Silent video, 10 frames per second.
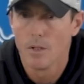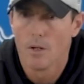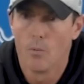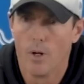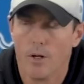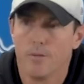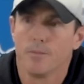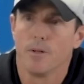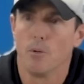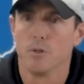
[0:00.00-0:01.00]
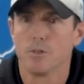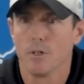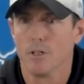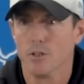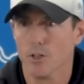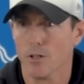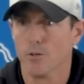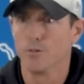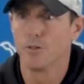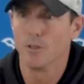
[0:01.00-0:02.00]
Well, I would say in
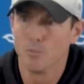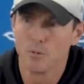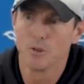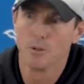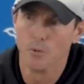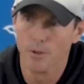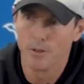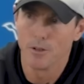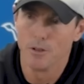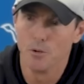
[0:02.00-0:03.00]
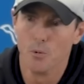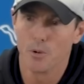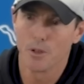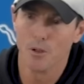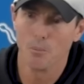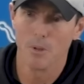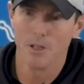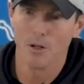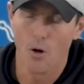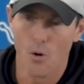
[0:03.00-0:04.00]
general terms, you will hear
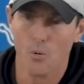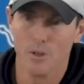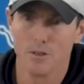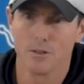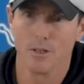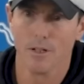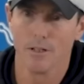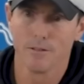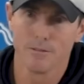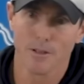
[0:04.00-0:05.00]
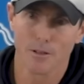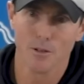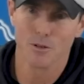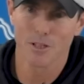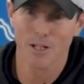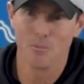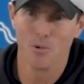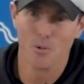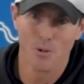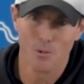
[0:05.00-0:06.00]
me always say, and Coach
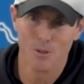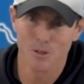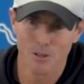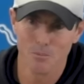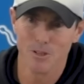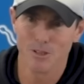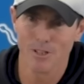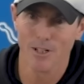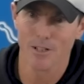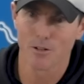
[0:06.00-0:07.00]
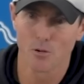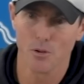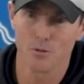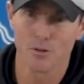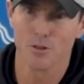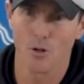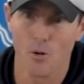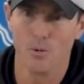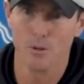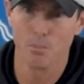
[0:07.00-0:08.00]
Campbell will always hear me say, closer is
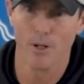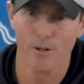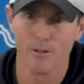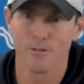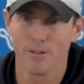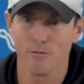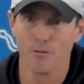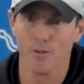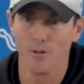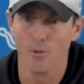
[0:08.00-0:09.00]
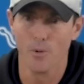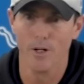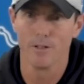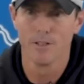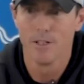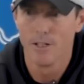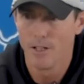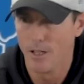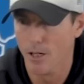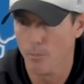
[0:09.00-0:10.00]
always better than further away.
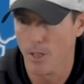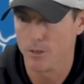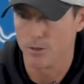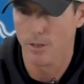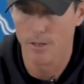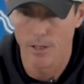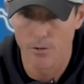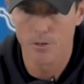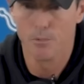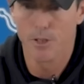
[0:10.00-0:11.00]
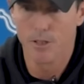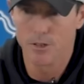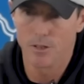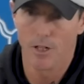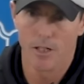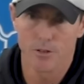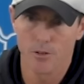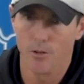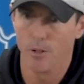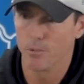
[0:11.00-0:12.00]
And I say that only because the odds
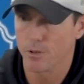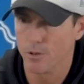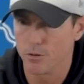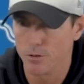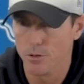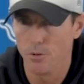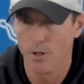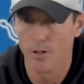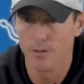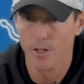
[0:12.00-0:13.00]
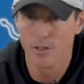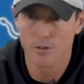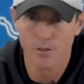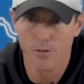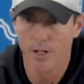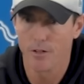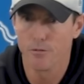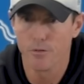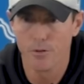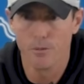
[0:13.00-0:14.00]
go up the closer you are, and the odds go down the
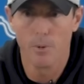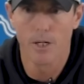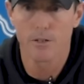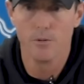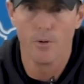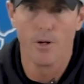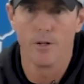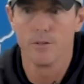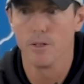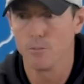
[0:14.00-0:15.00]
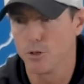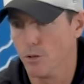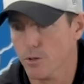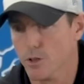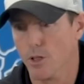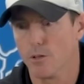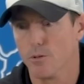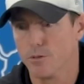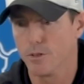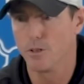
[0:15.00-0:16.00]
further back you are. So in
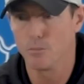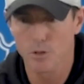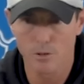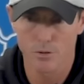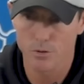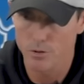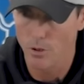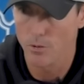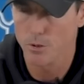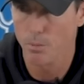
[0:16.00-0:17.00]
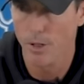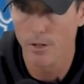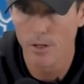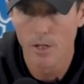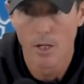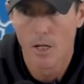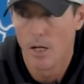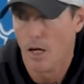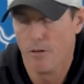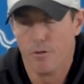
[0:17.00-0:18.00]
general terms, closer is always better.
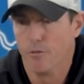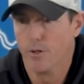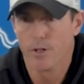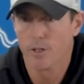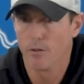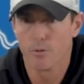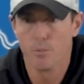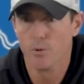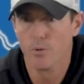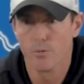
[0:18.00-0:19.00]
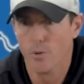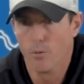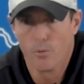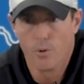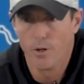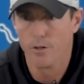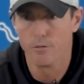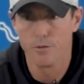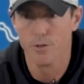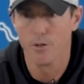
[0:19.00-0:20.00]
I felt very comfortable with where we were on the
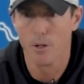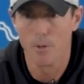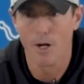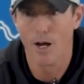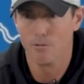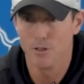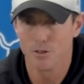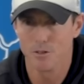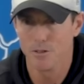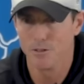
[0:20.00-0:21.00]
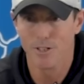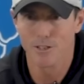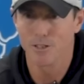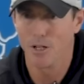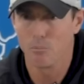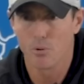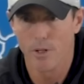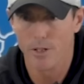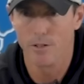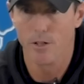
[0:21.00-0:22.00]
field. I mean, obviously, Jake's got
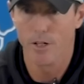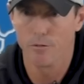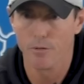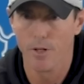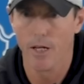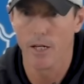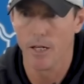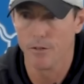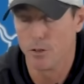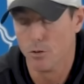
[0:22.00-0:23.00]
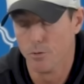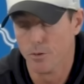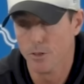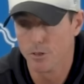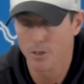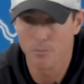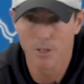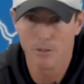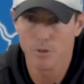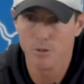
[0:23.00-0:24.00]
plenty of leg for that. And the truth is,
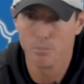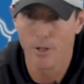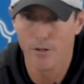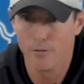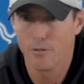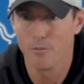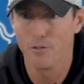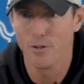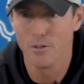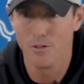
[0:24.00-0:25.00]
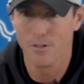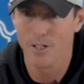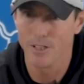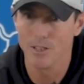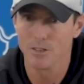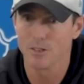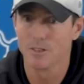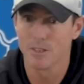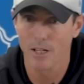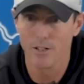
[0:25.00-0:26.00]
sometimes he's better from further than he is
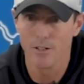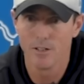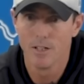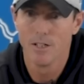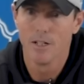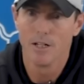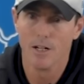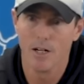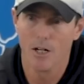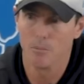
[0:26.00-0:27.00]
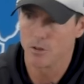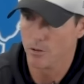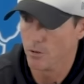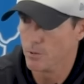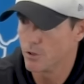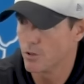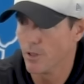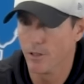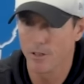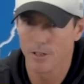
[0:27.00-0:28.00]
tighter. It's a little bit
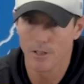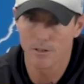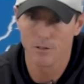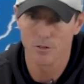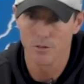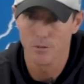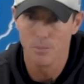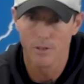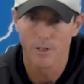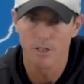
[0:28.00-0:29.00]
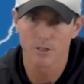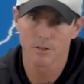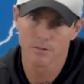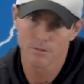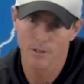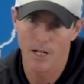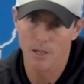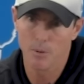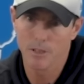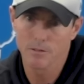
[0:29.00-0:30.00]
straighter kick. There's a little bit less
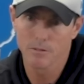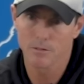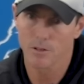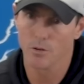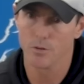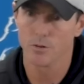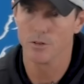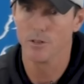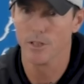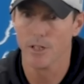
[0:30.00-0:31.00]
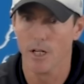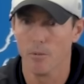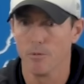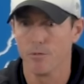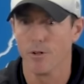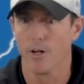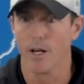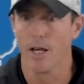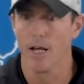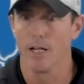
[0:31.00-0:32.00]
aiming. The closer you get up, if you're on
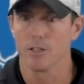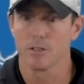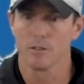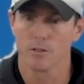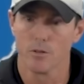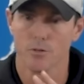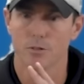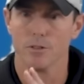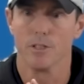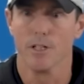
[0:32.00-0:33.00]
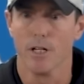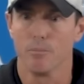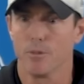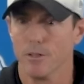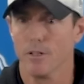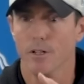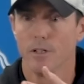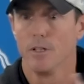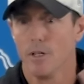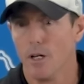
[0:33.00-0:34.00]
a hash, the closer you get up to the
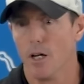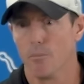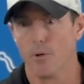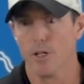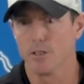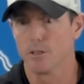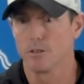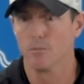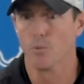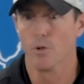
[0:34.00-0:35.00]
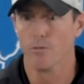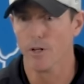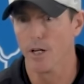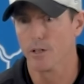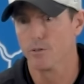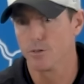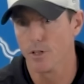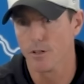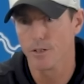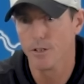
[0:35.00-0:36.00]
uprights, the more of an angle is
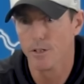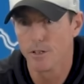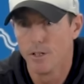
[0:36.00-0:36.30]
on the kick.